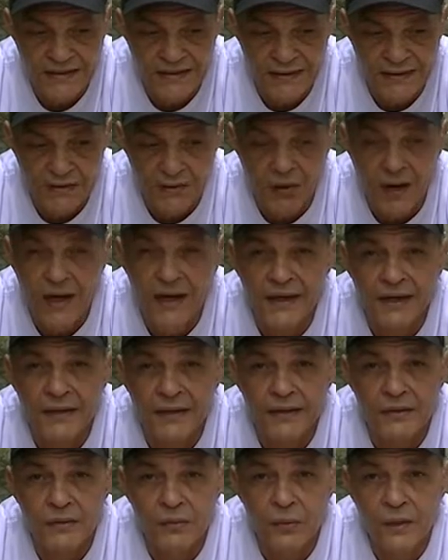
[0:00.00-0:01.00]

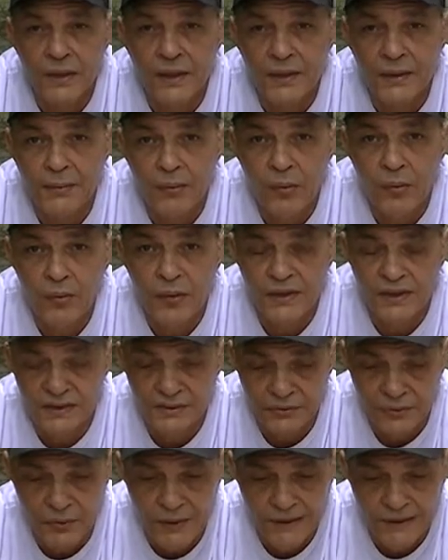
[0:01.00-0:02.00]
acquire one imported
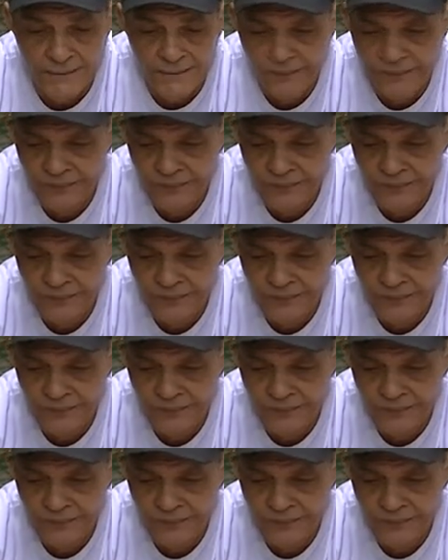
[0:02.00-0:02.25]
one,